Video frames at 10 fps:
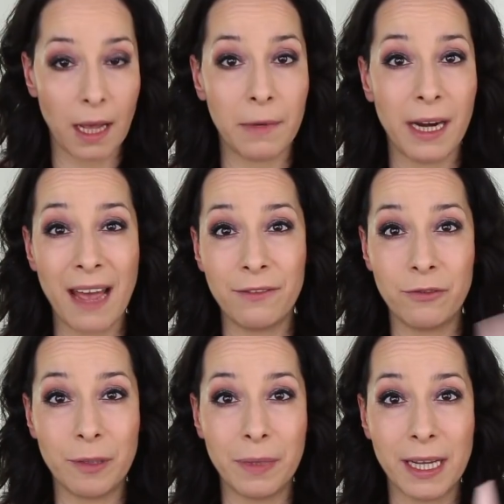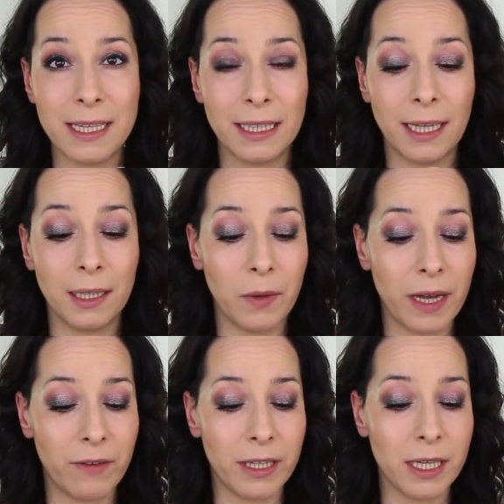but I have to replace it
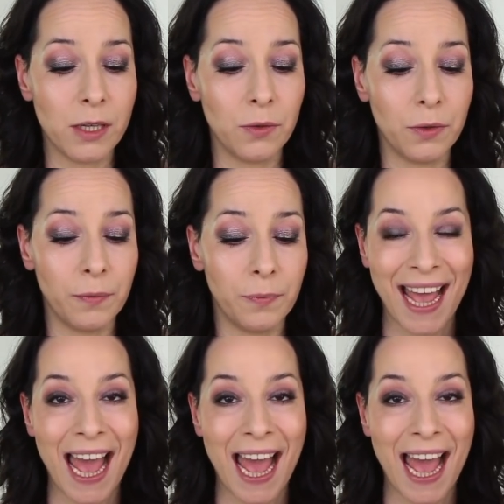anyway very soon.